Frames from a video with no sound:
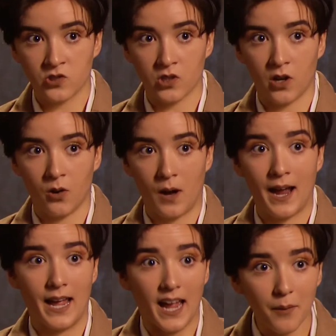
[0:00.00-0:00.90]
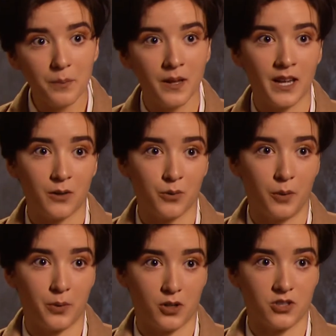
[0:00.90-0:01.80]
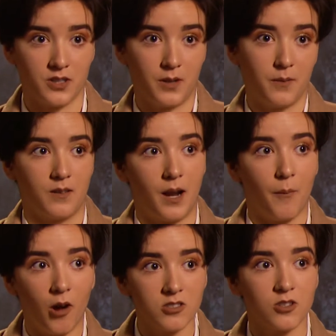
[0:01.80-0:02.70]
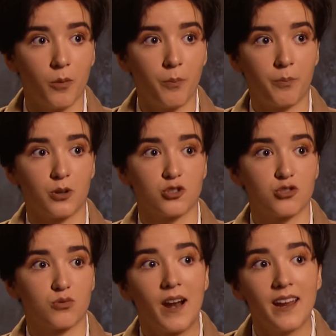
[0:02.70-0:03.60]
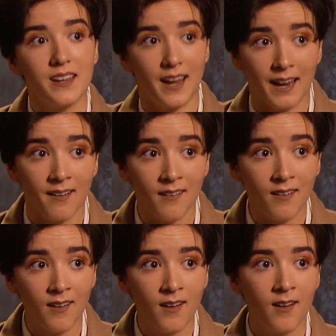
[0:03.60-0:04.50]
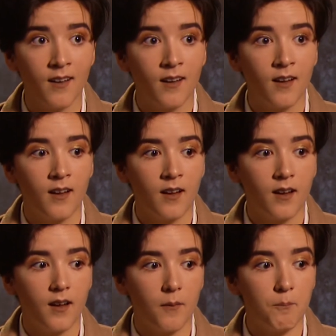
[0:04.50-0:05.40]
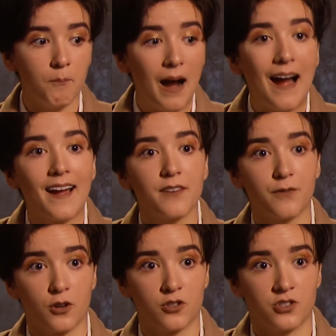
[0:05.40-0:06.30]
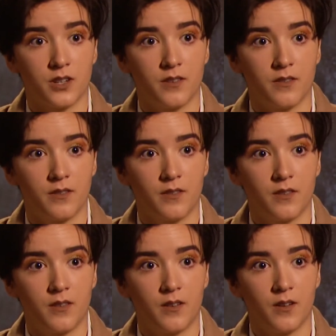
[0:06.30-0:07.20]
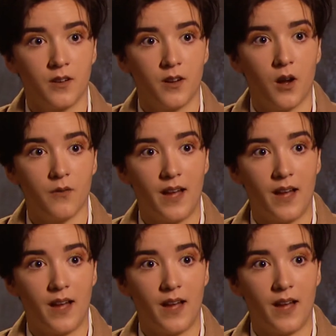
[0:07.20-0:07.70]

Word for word: So I am playing a real person, but I'm also portraying my version of